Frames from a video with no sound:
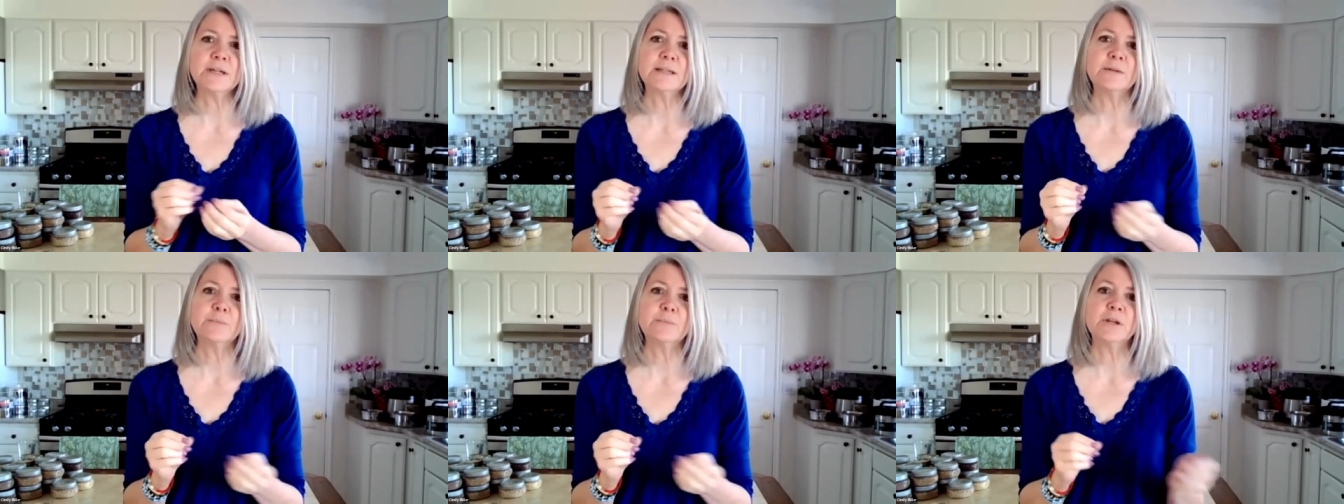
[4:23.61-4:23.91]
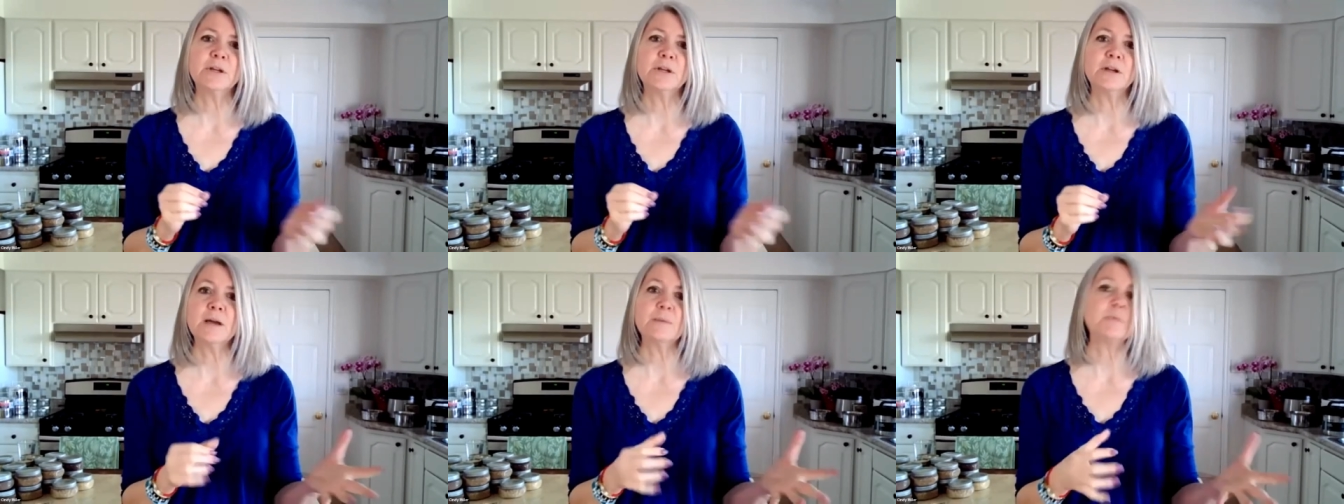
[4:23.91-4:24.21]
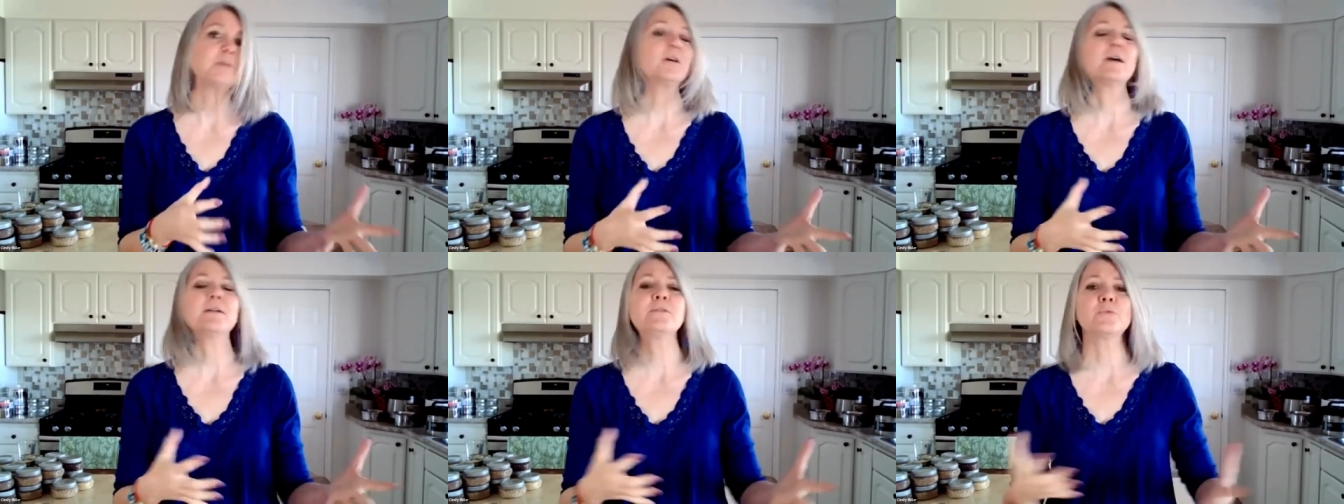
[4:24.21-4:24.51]
And then when you come,
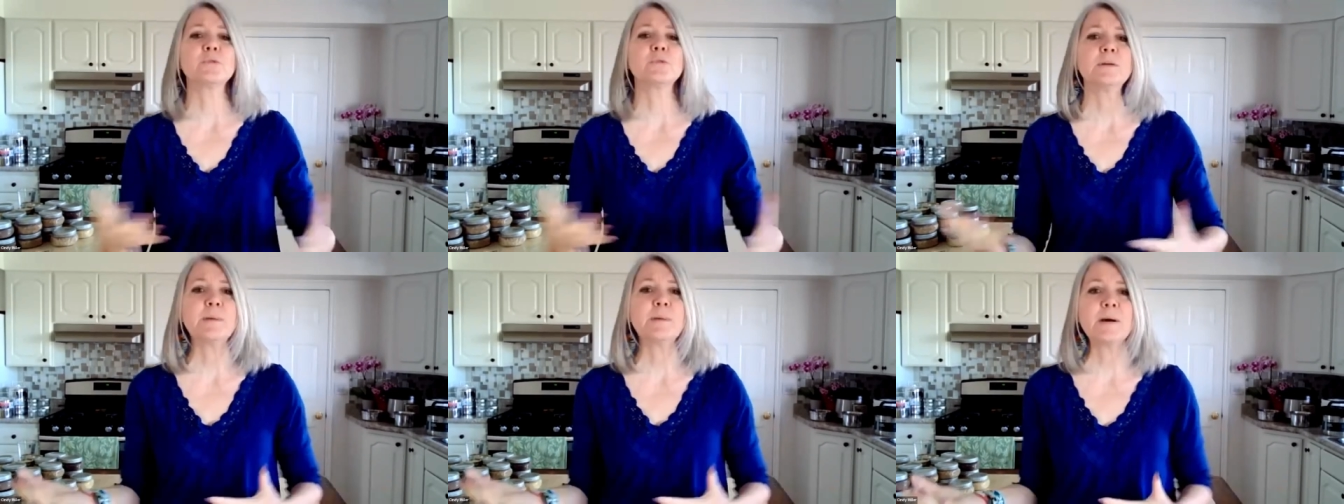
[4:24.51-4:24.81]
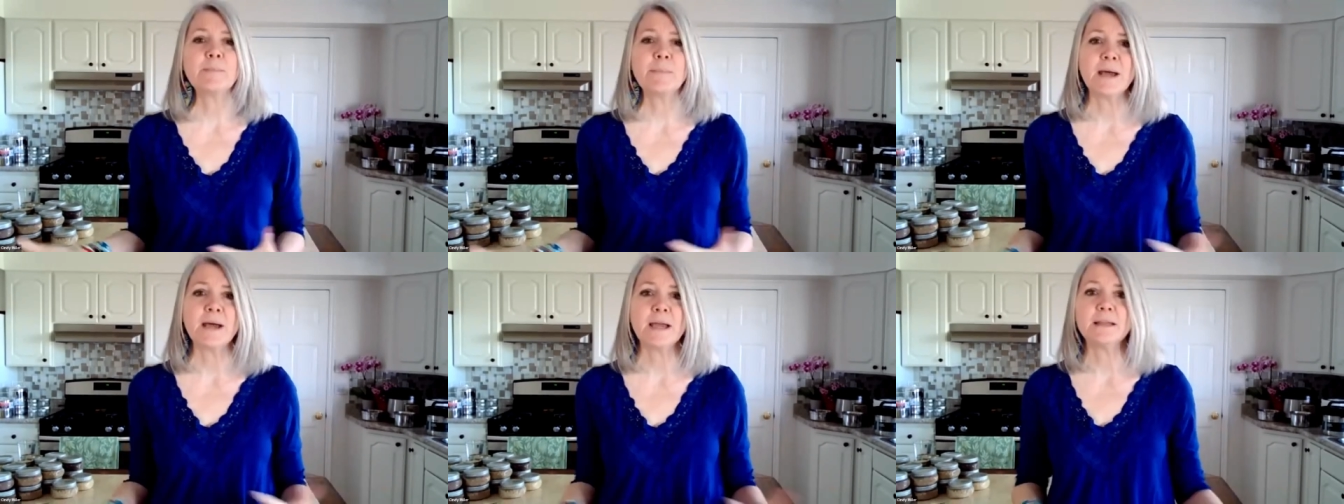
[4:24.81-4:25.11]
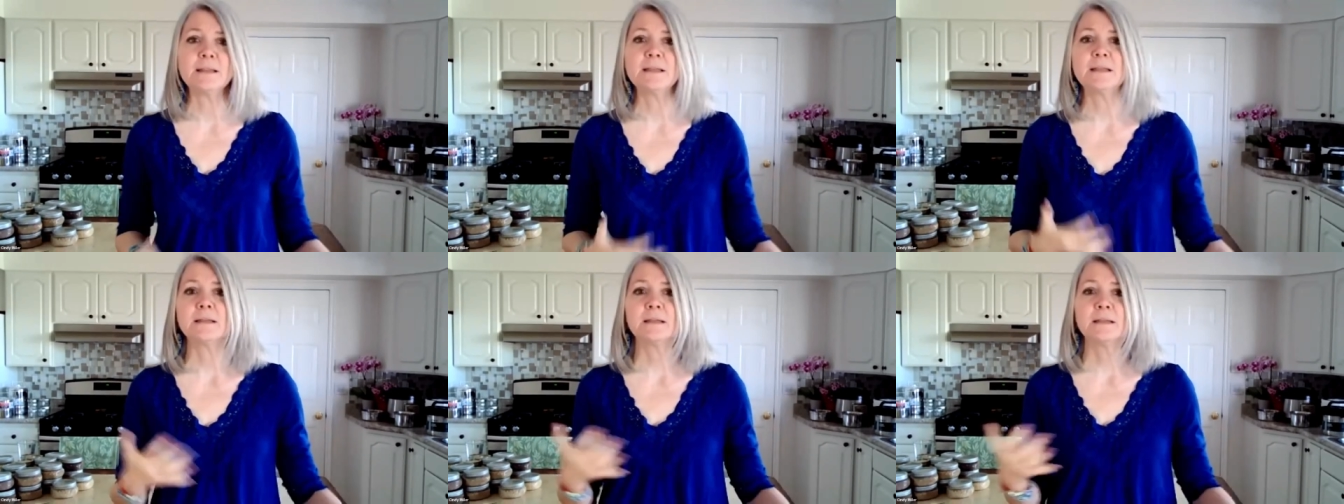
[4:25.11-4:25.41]
you don't have to worry about
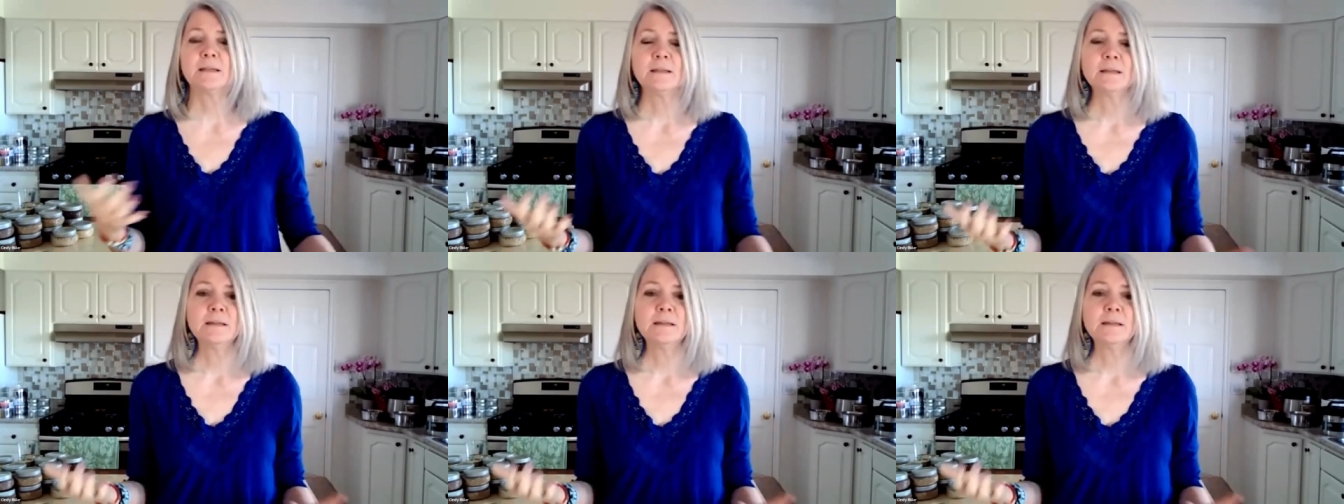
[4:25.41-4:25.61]
buying the